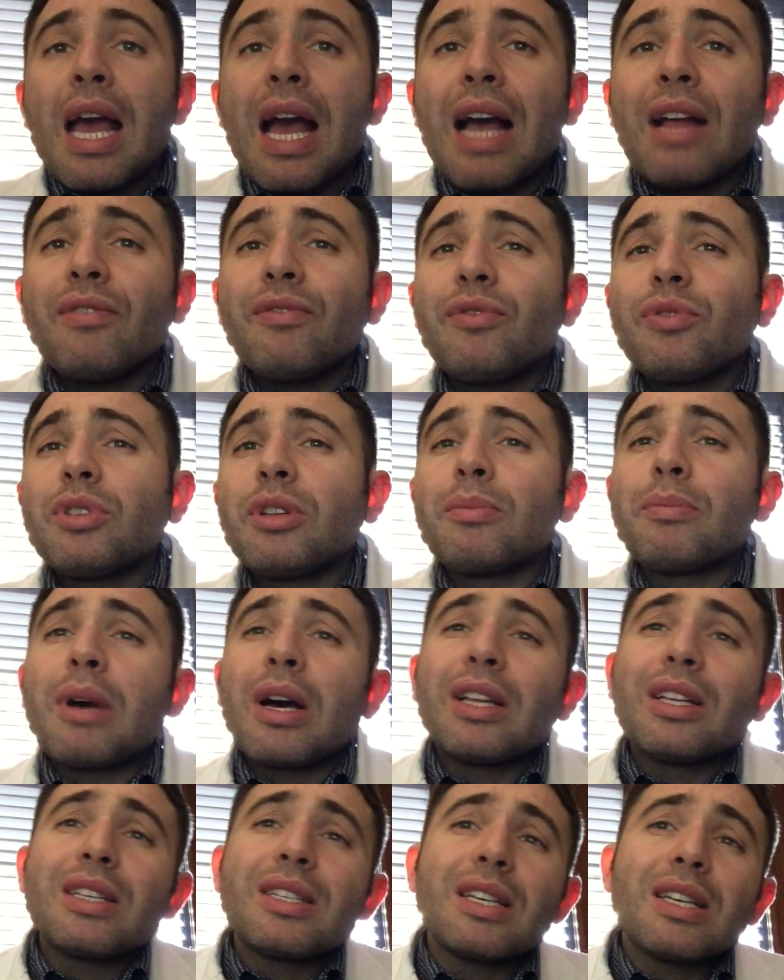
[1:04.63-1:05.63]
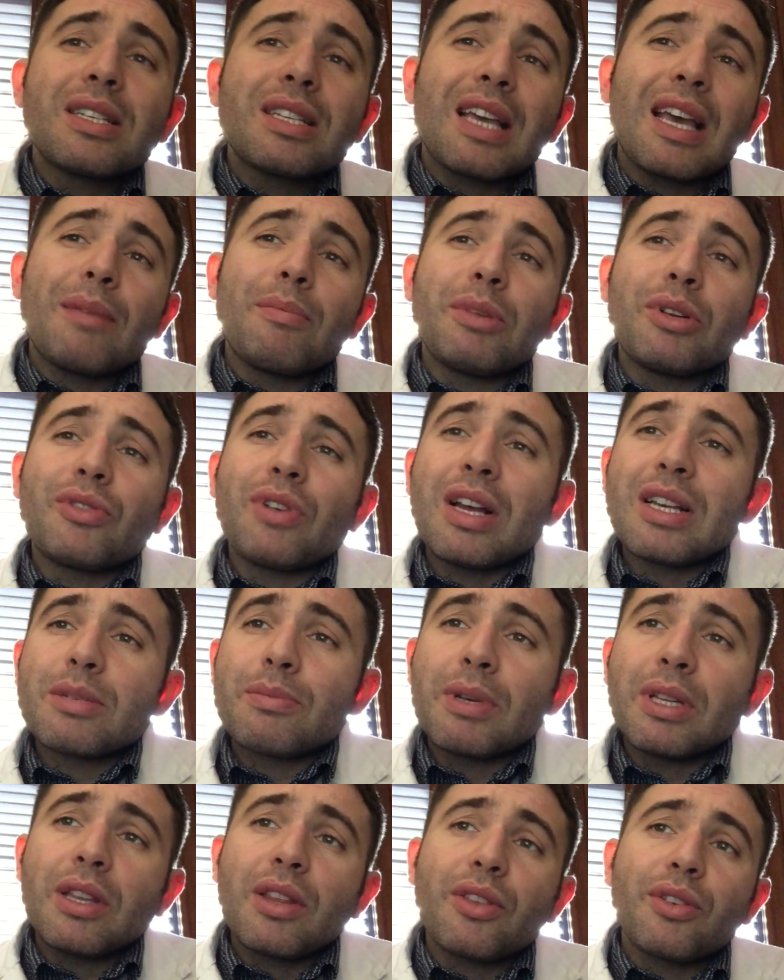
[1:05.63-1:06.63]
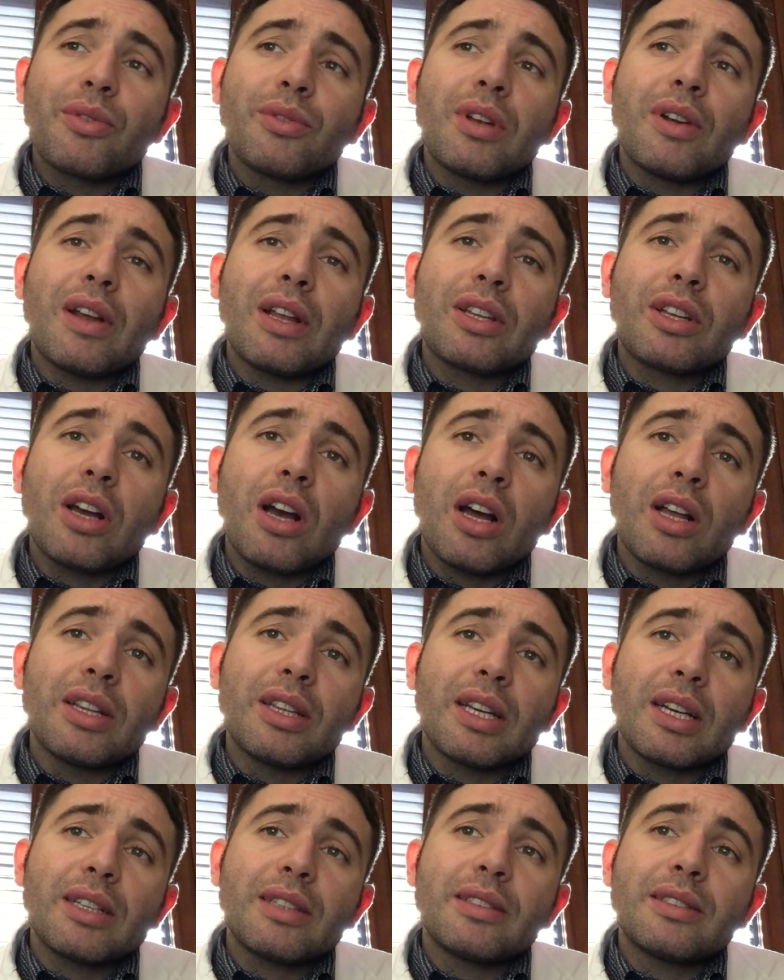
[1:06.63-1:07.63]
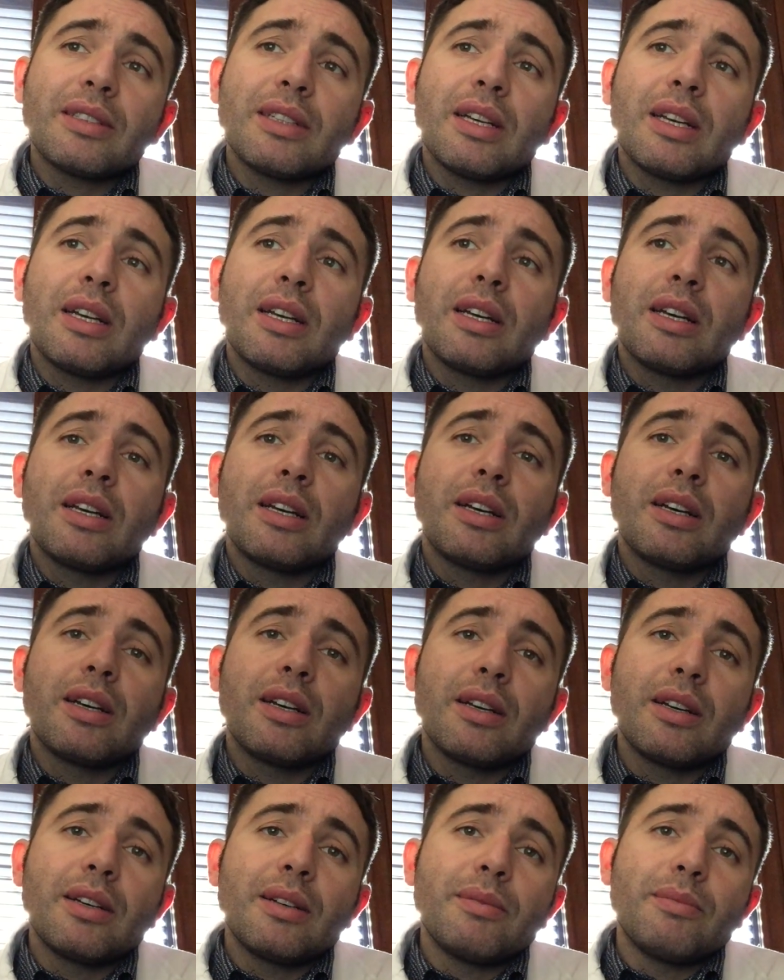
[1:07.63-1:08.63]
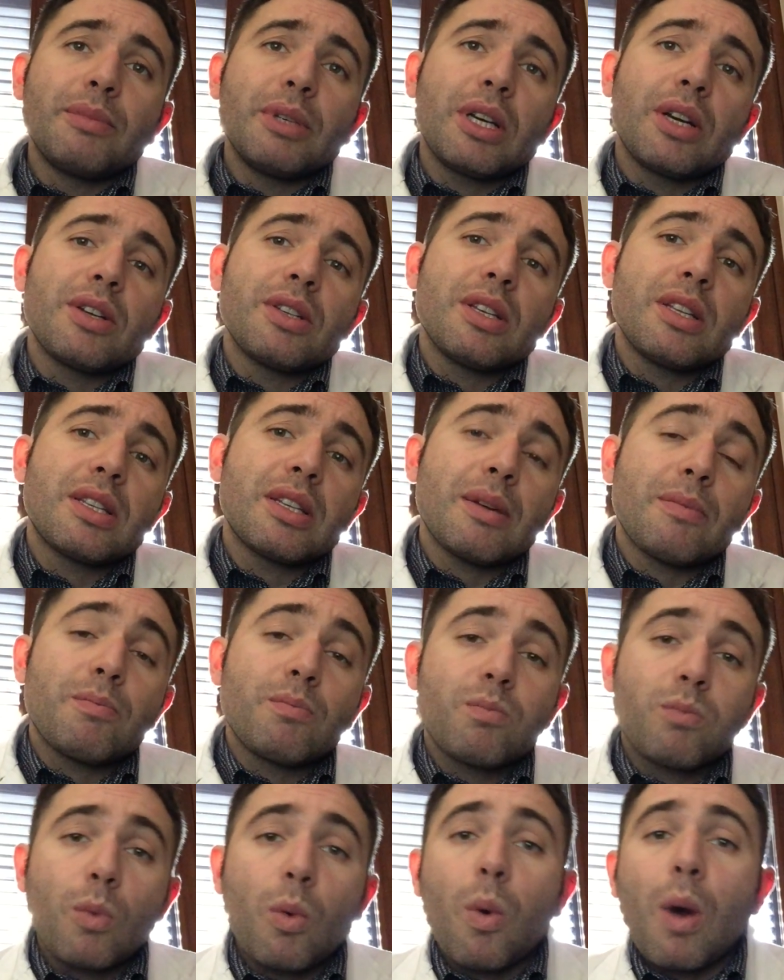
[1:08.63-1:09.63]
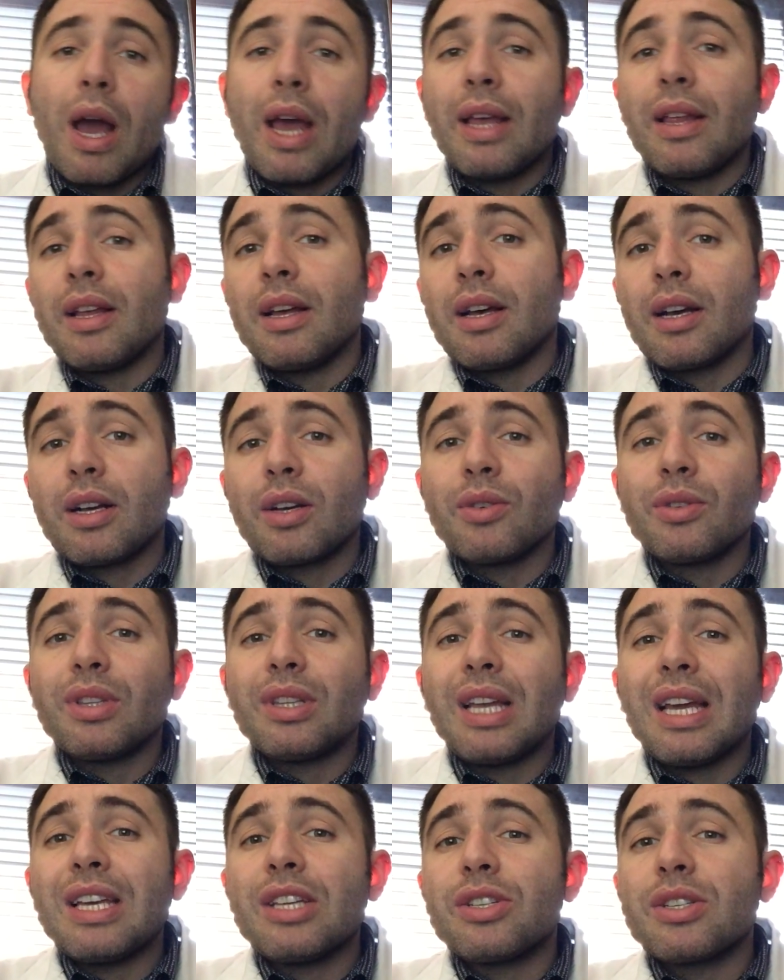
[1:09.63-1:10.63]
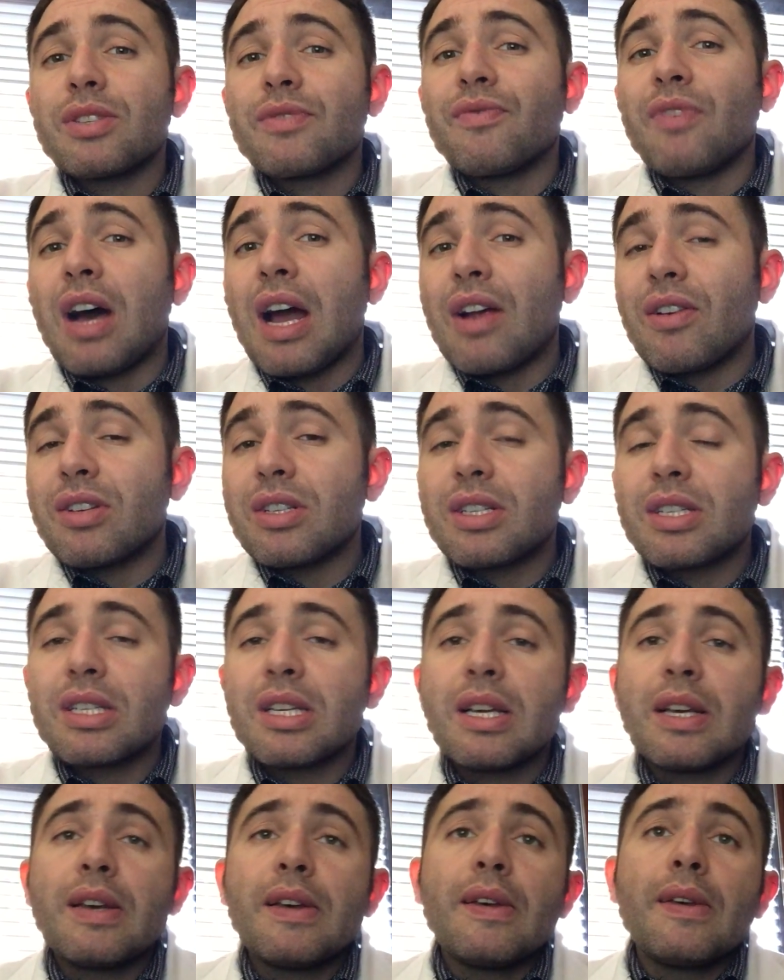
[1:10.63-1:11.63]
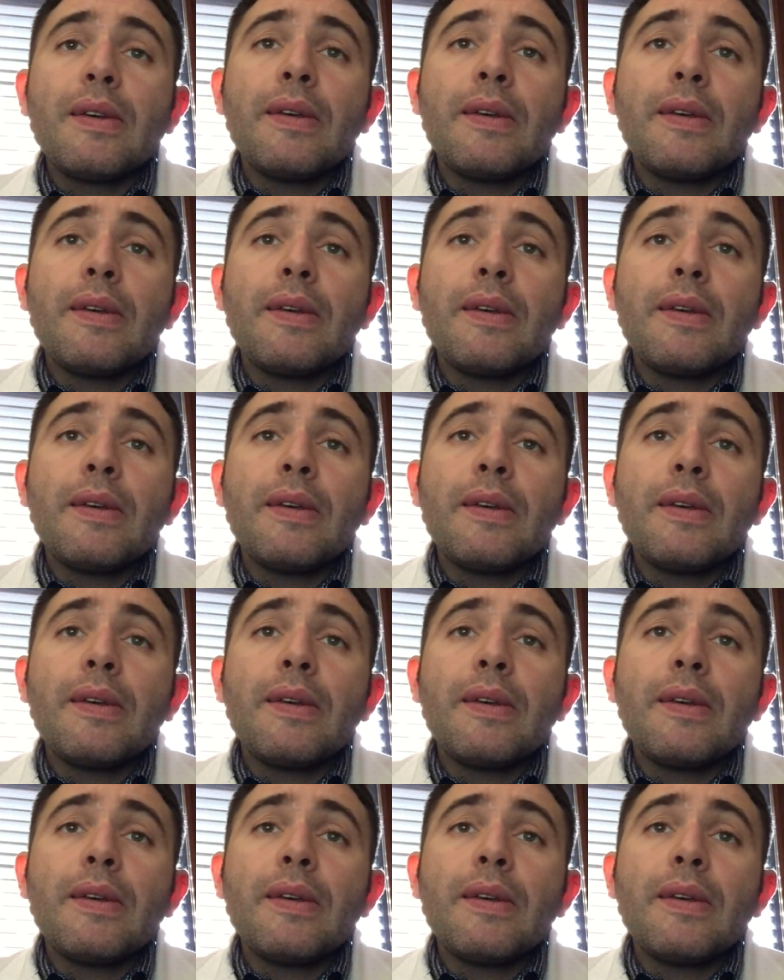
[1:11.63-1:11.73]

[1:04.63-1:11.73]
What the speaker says: Hand, foot, and mouth disease can be transmitted through direct contact because it's a quite contagious virus.